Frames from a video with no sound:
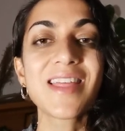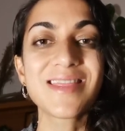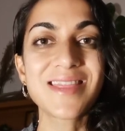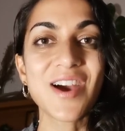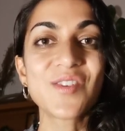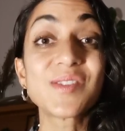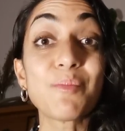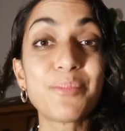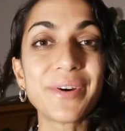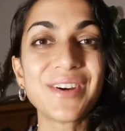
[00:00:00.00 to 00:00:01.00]
those
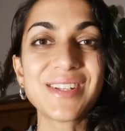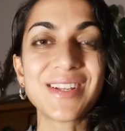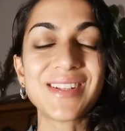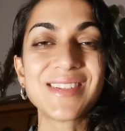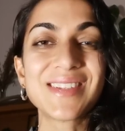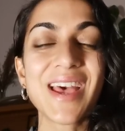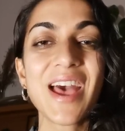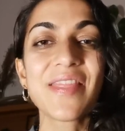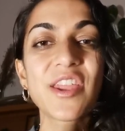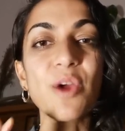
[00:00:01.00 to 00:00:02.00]
burdens,
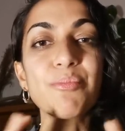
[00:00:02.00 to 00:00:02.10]
that are